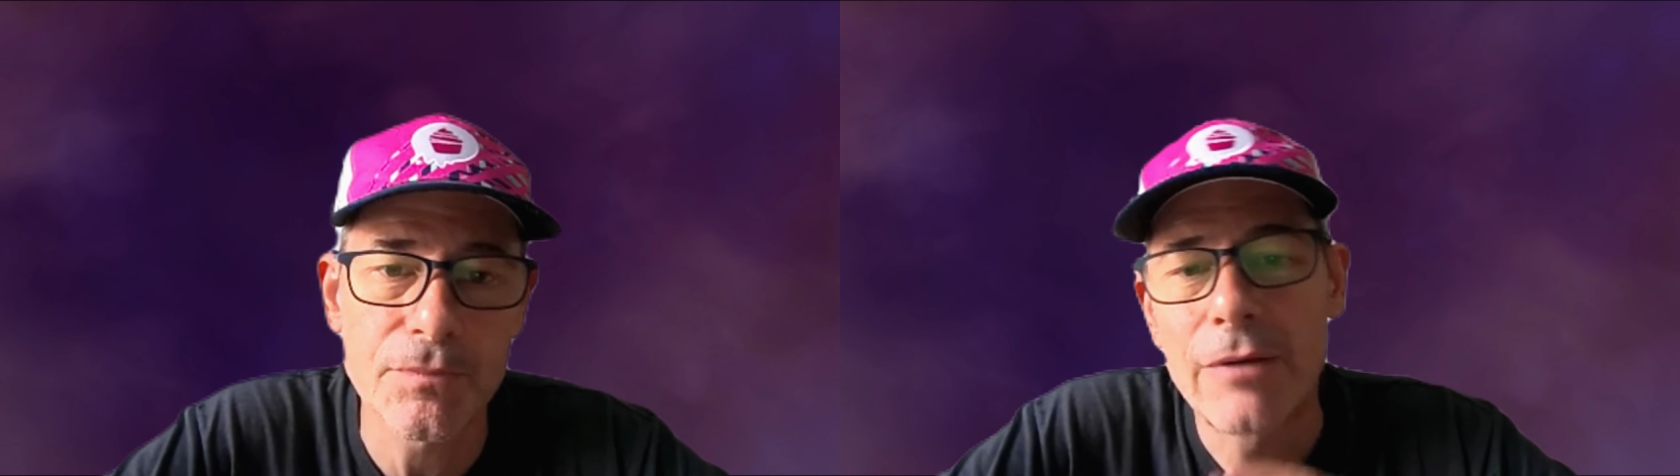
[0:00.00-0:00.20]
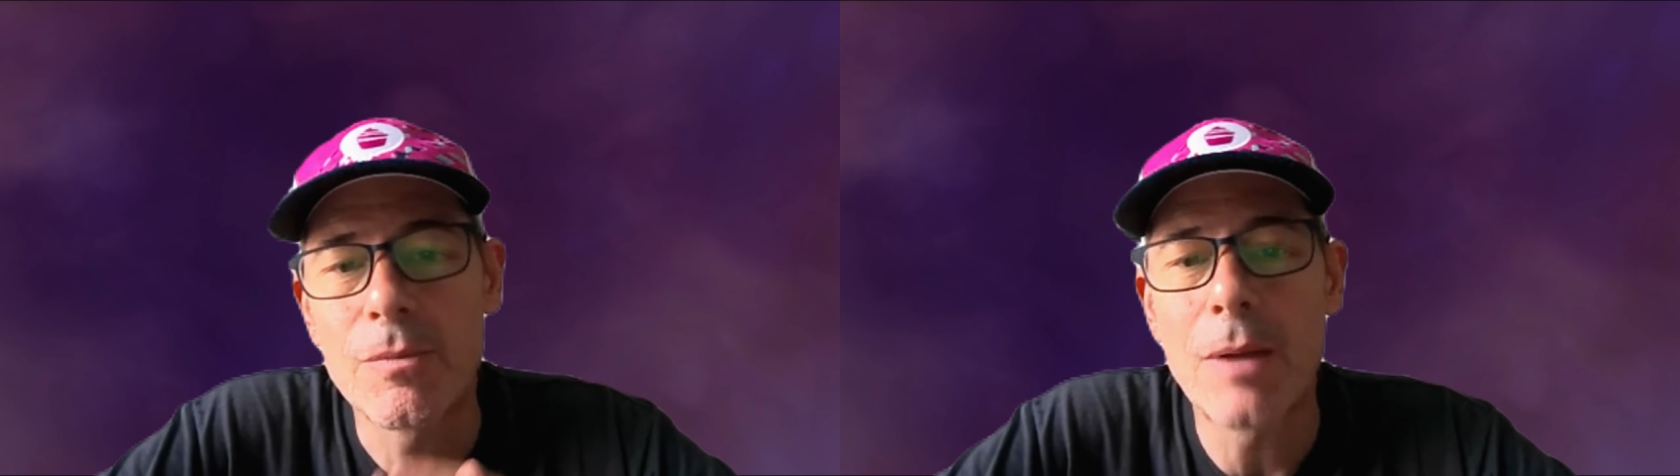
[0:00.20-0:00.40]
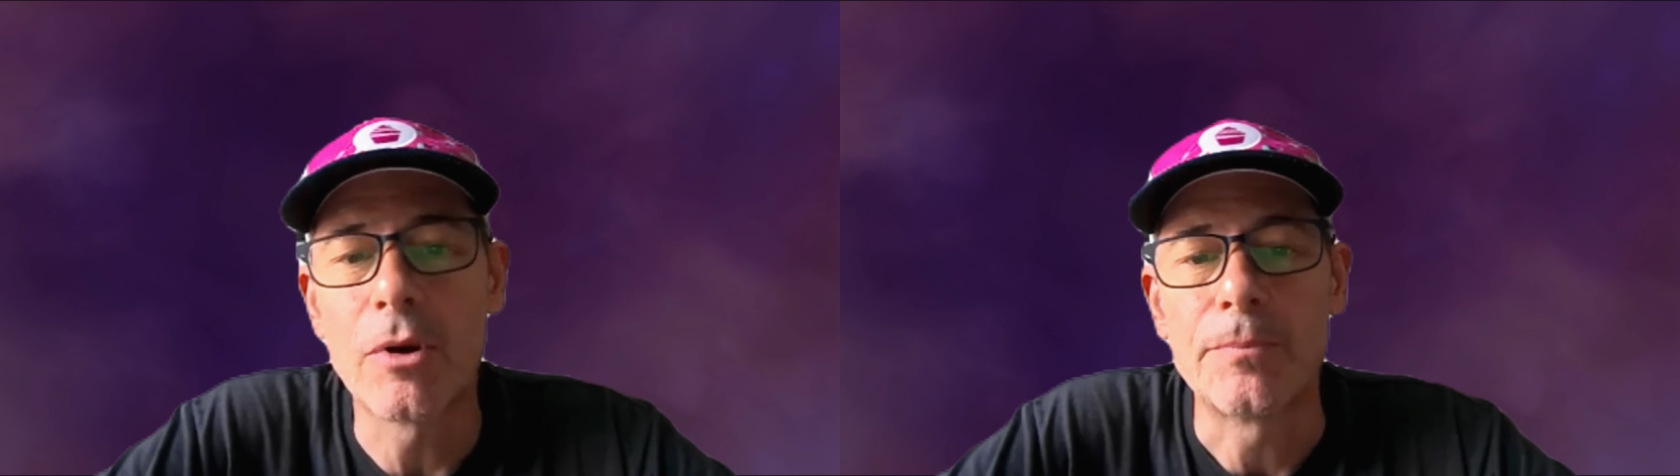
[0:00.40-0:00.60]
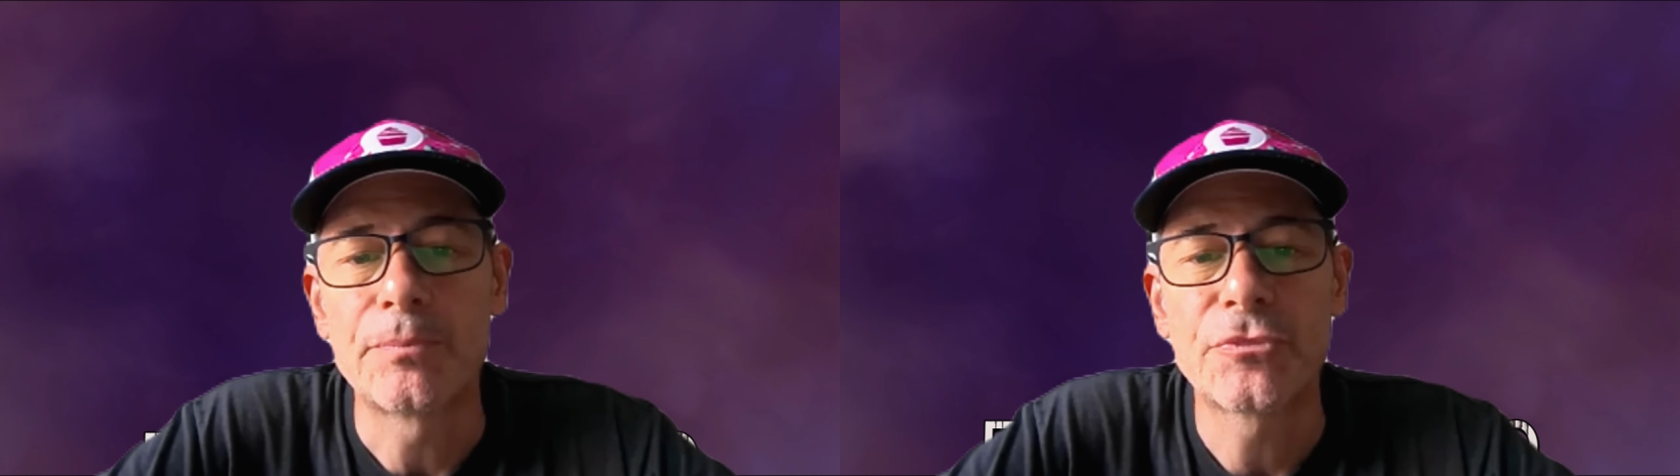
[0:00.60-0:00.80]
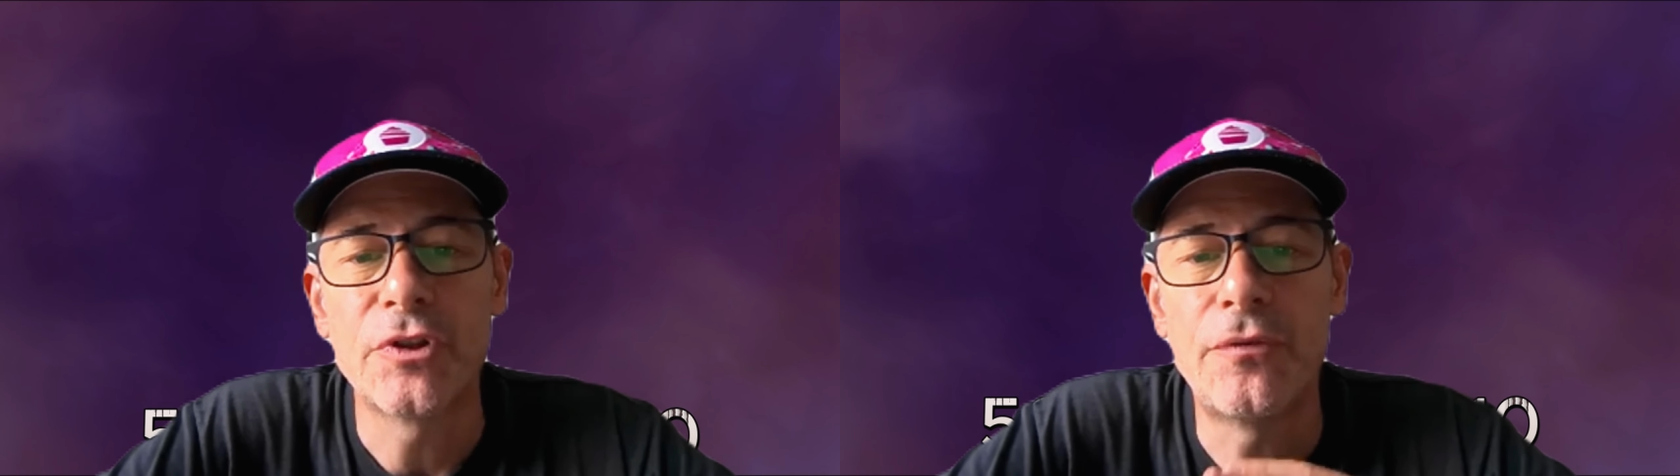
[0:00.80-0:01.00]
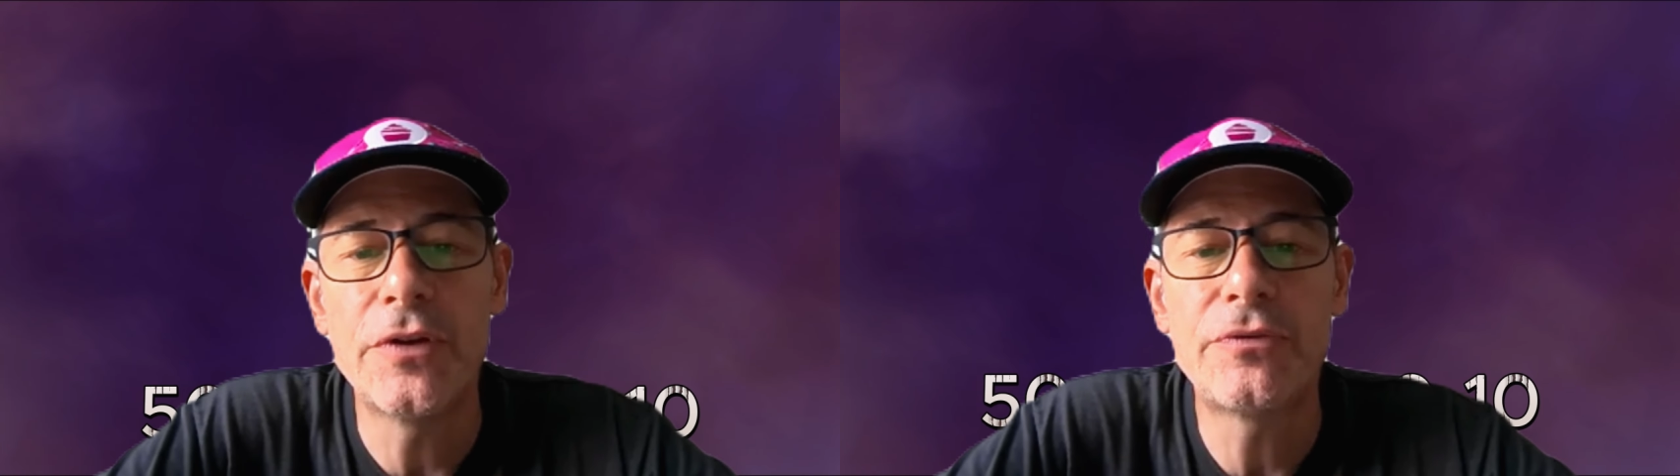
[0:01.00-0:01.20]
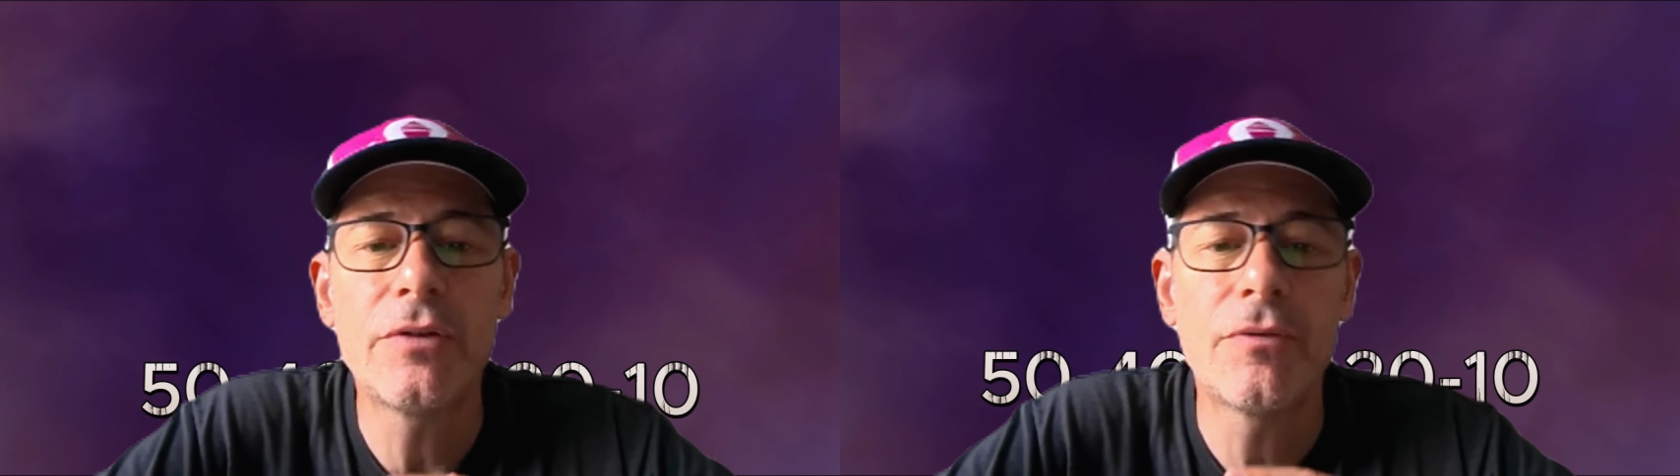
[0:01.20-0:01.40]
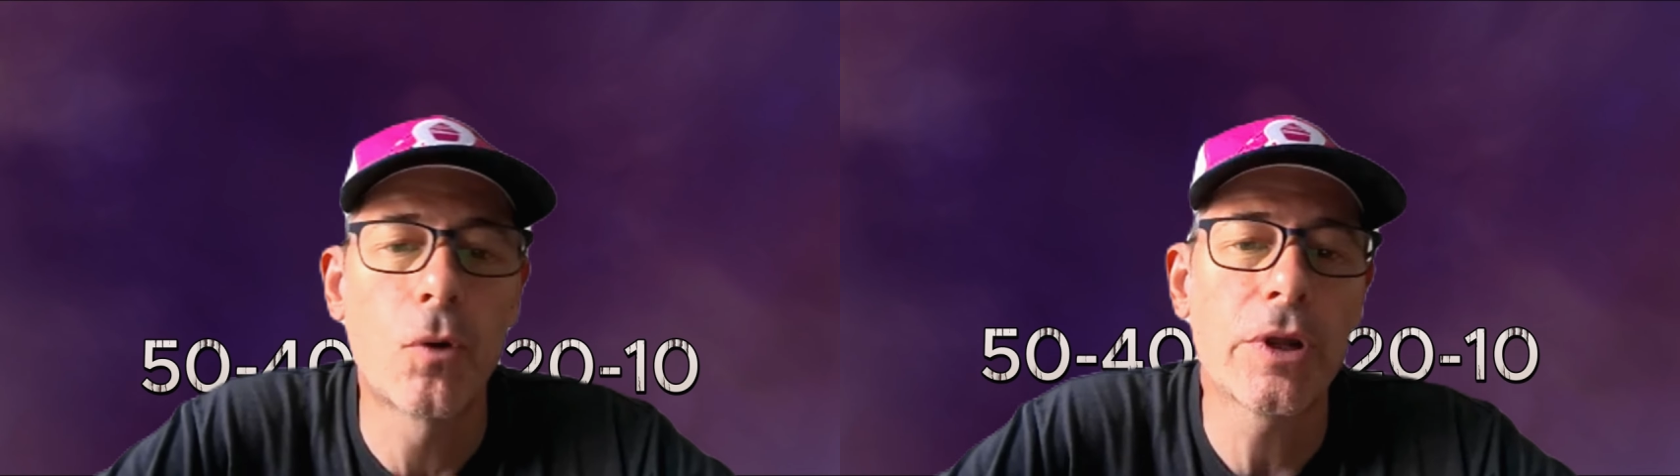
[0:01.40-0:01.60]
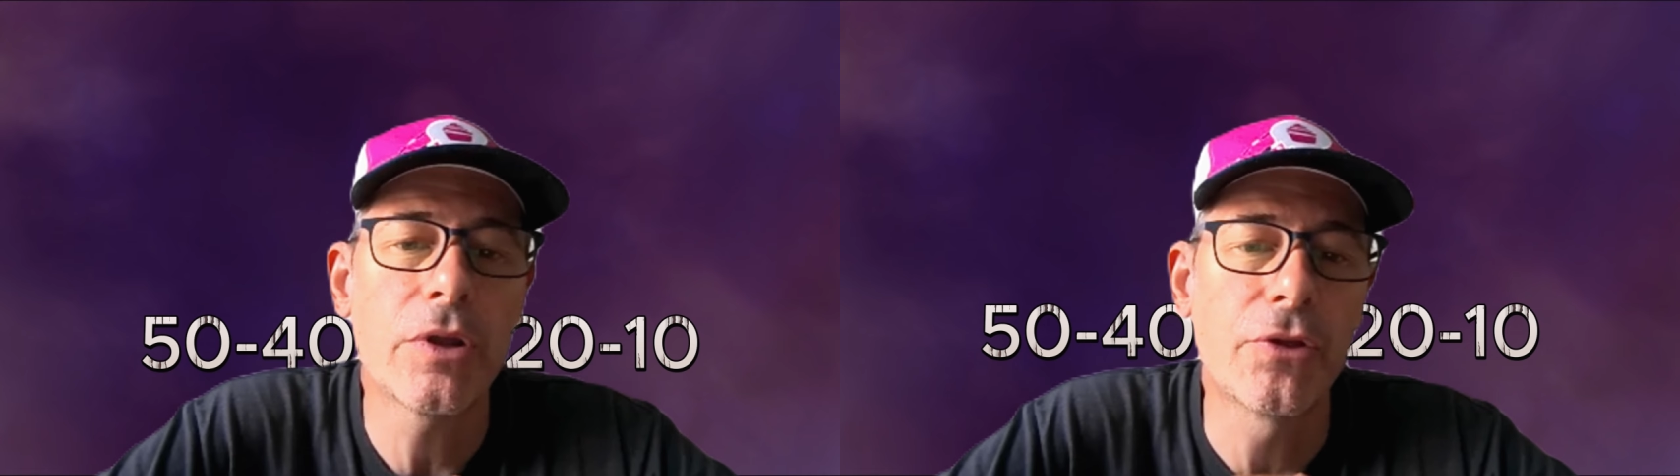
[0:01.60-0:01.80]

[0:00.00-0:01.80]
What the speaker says: And remember, the 50, 40,